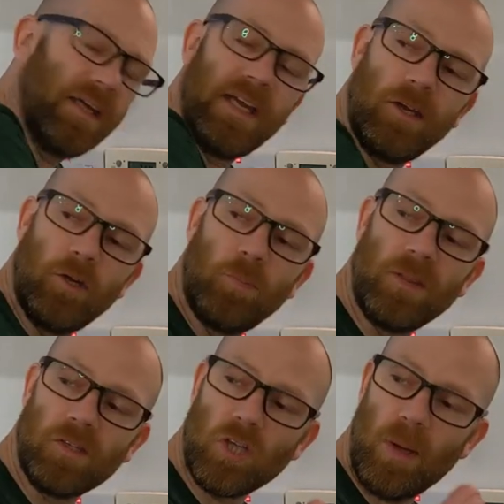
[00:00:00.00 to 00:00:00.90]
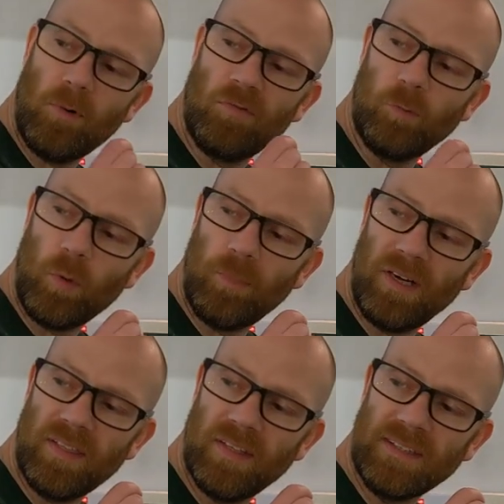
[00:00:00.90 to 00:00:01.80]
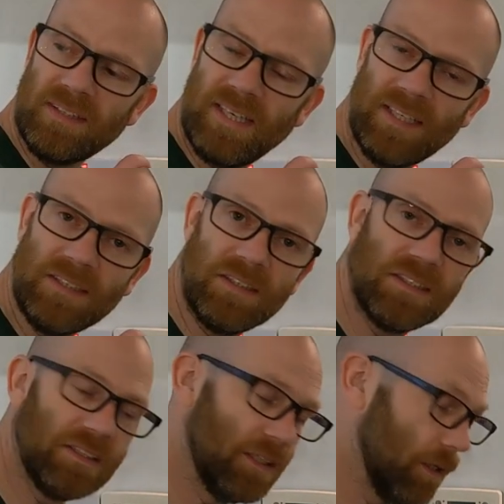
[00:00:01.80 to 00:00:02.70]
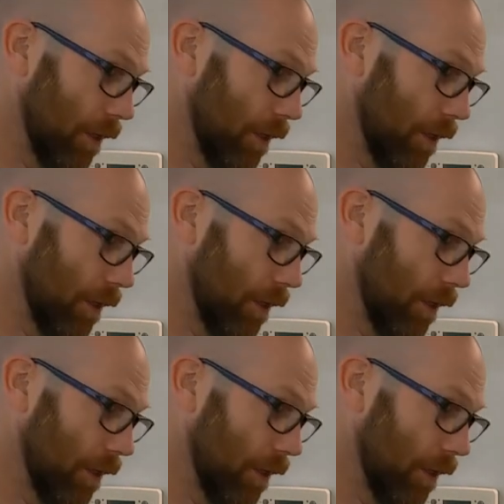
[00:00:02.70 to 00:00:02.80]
Okay, Google, put the timer on for 1 minute 30 seconds.